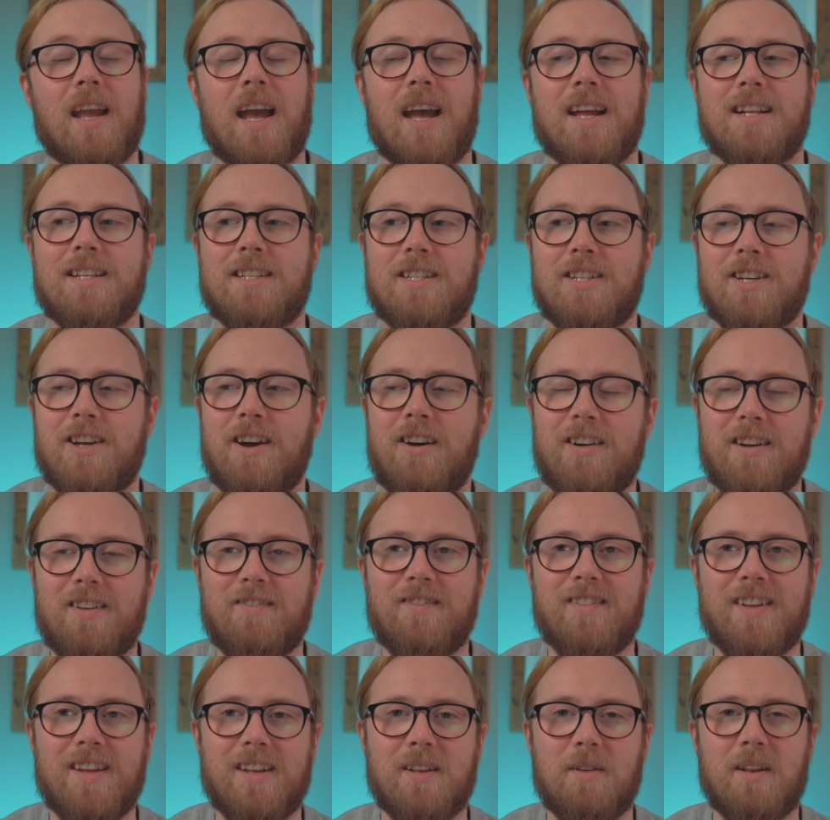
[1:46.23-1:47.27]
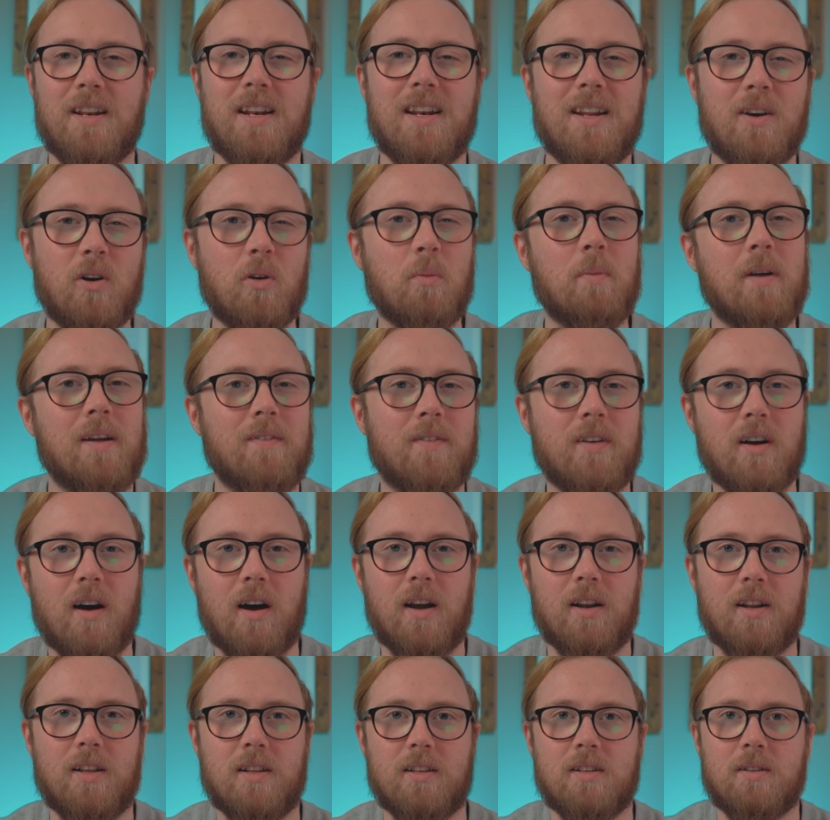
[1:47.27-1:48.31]
and you kind of need a little bit of
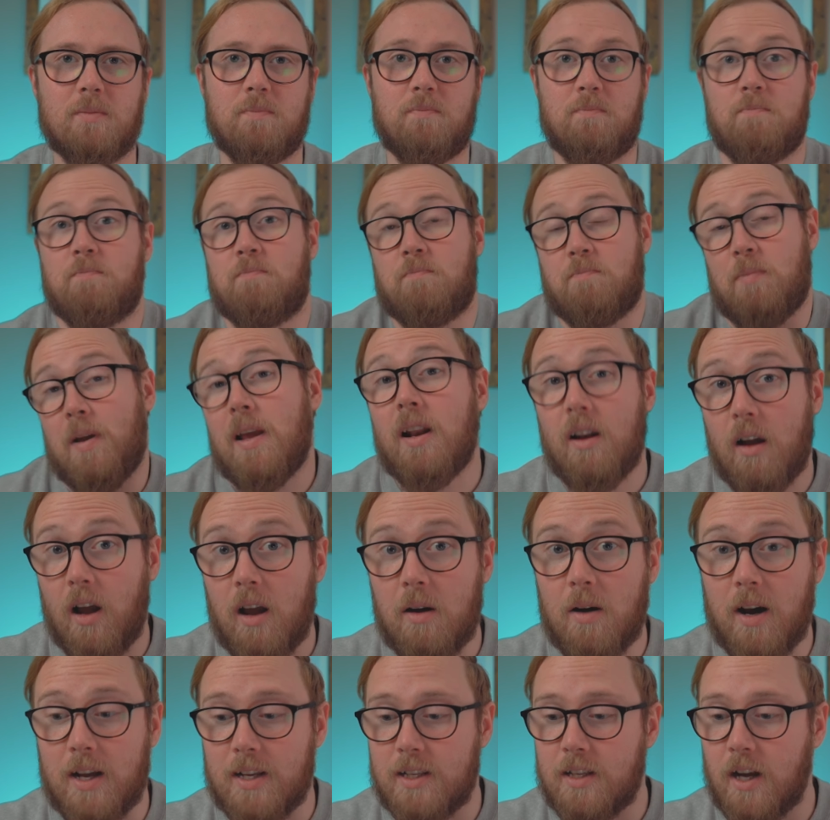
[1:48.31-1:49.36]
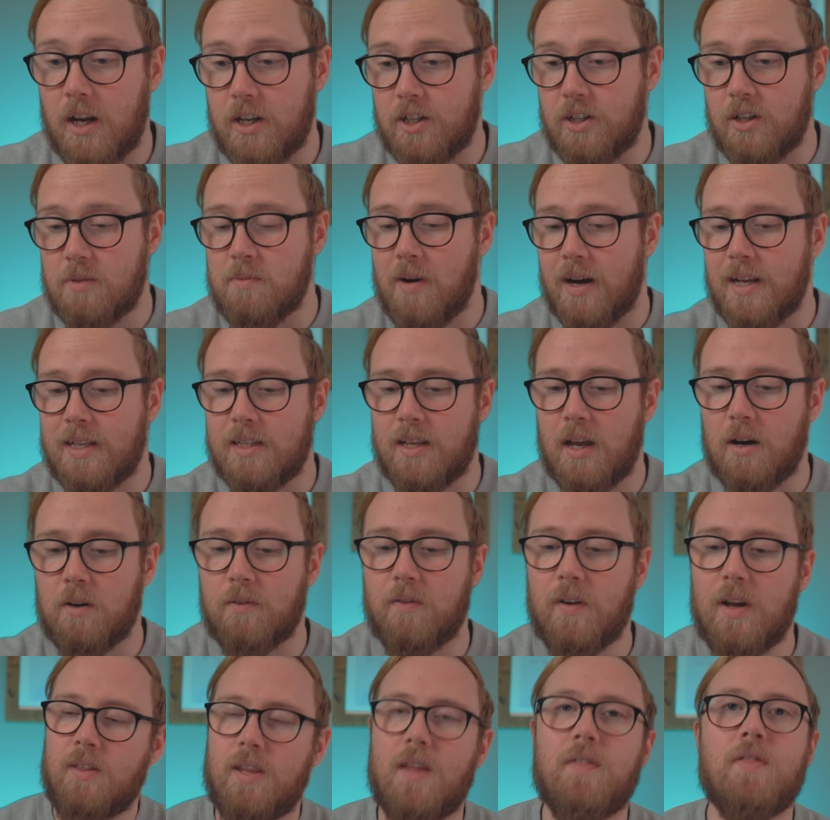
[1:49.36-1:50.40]
guidance, a bit like I do
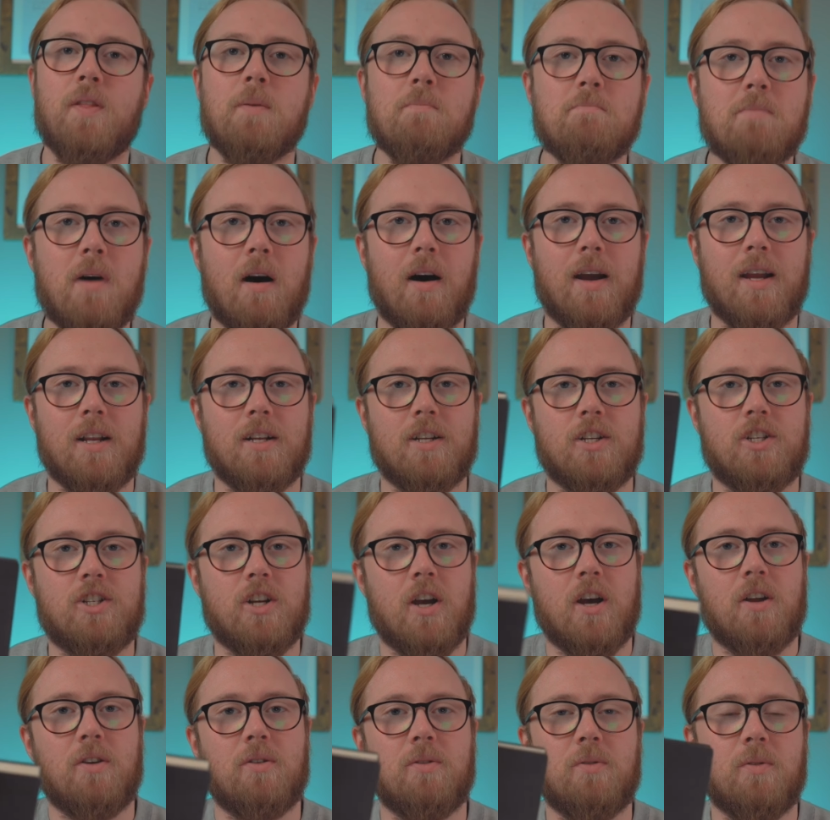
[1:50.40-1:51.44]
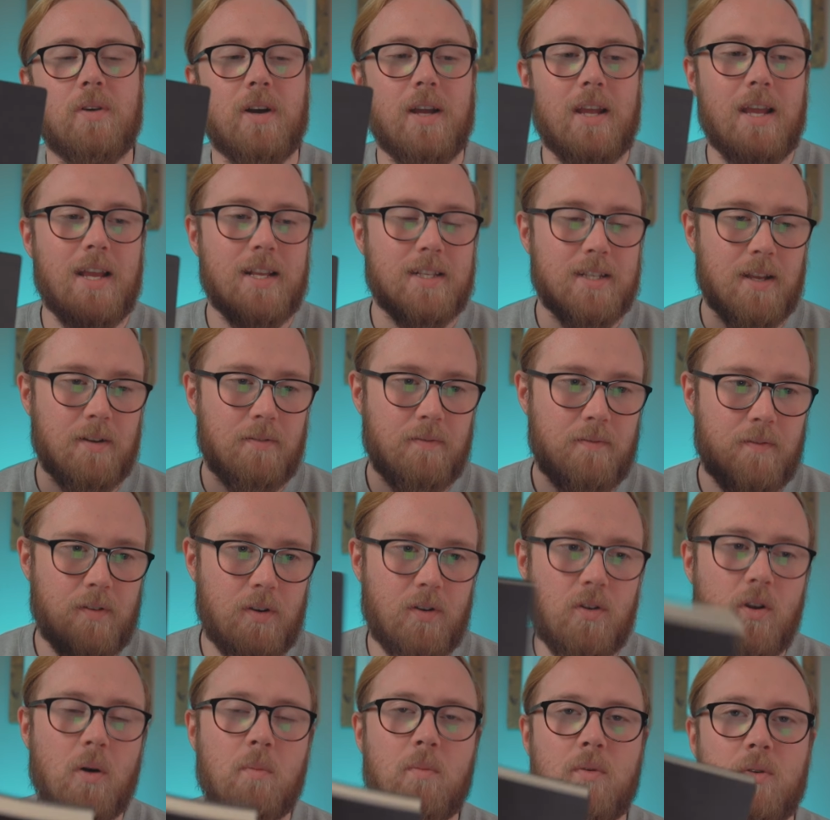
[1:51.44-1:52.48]
myself, then the Mind Journal is a
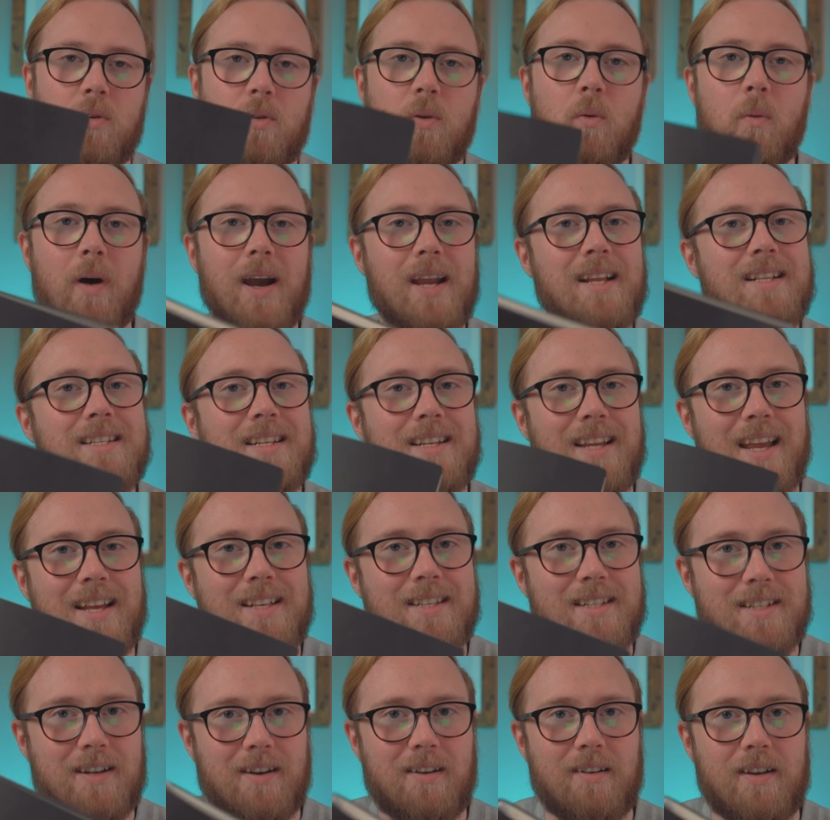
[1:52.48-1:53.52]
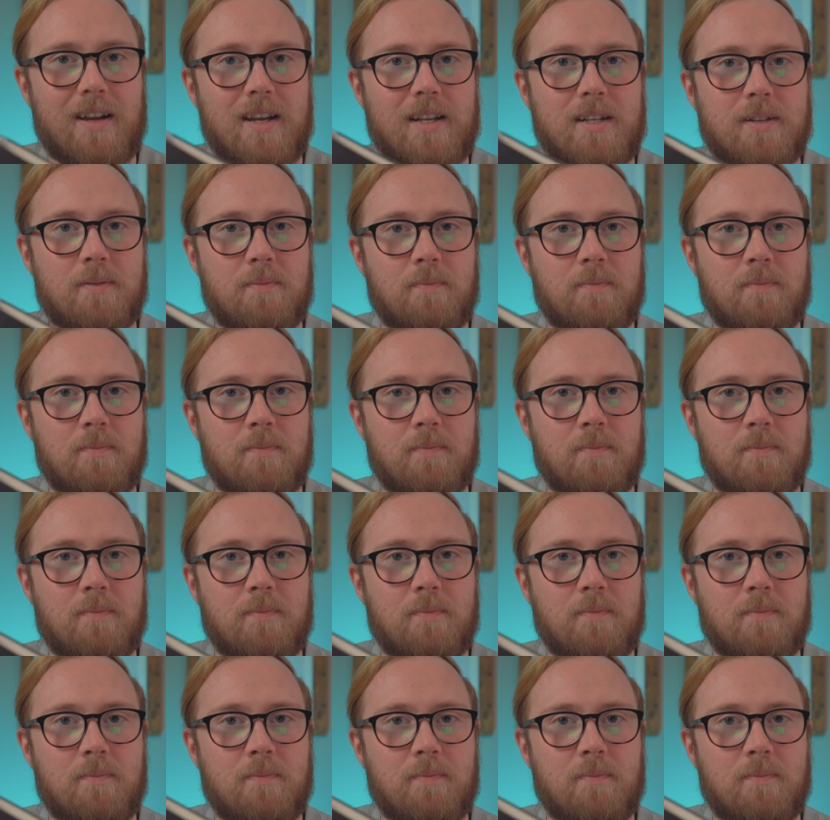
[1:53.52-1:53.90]
phenomenal way to get started.